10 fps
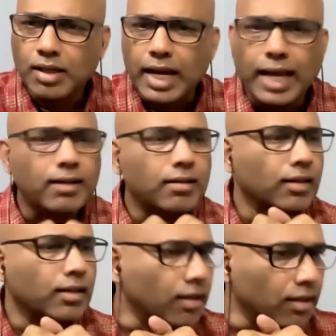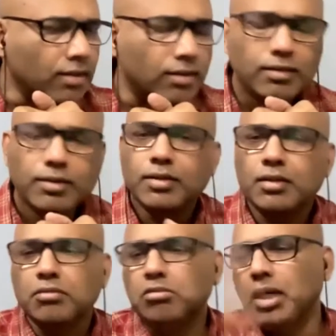And here
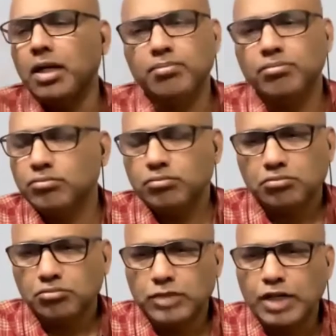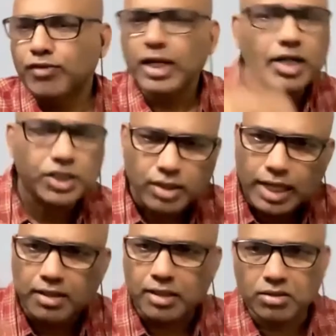they flourished
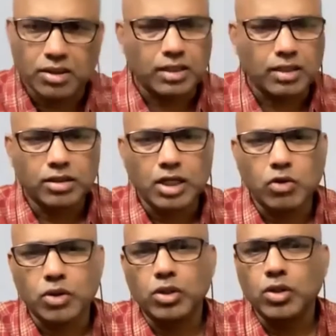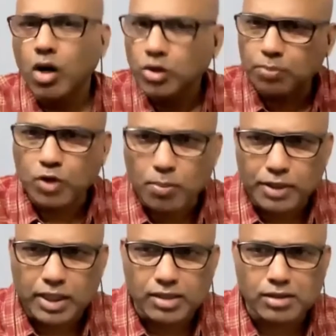like anything. They got a lot of
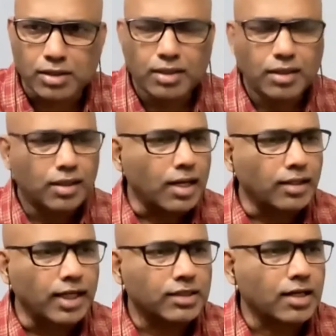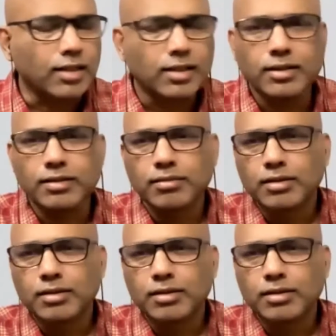properties and they started,